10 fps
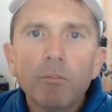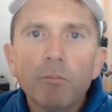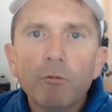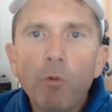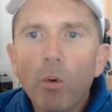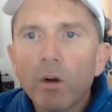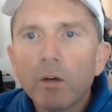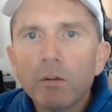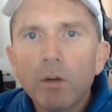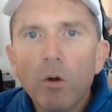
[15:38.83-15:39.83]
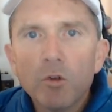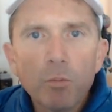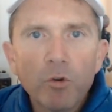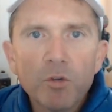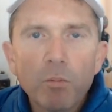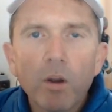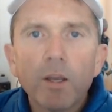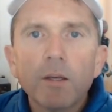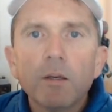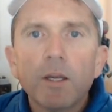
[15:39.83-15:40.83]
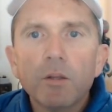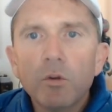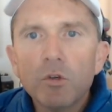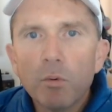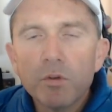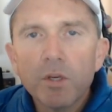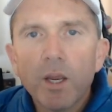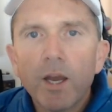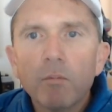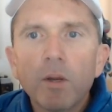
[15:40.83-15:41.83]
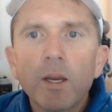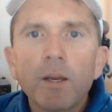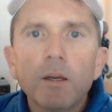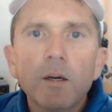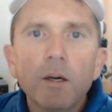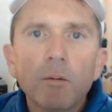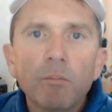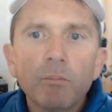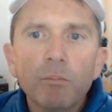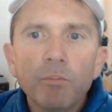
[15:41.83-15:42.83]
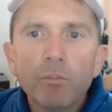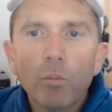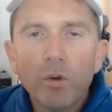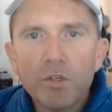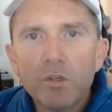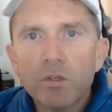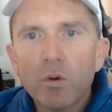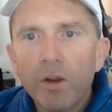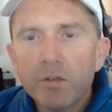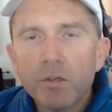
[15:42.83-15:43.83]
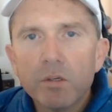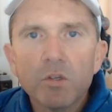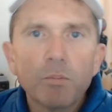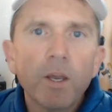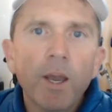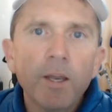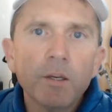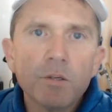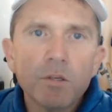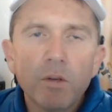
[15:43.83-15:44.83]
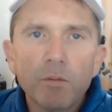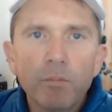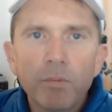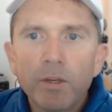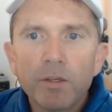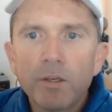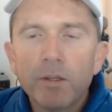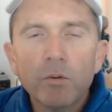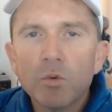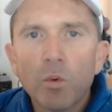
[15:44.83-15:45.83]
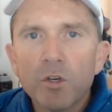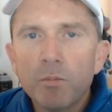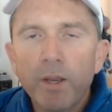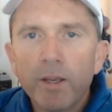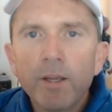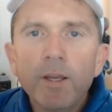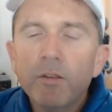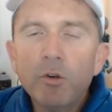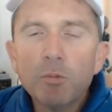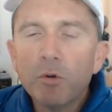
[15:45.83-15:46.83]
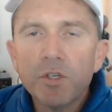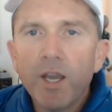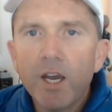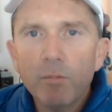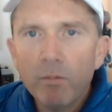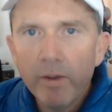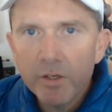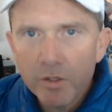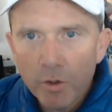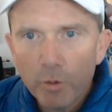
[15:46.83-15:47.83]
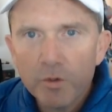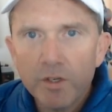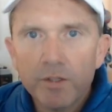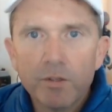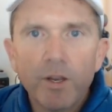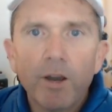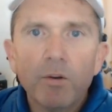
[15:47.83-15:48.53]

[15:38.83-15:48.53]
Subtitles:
for All Sports Market and the new sports economy. Once this crisis is behind us, the new sports economy makes total sense now.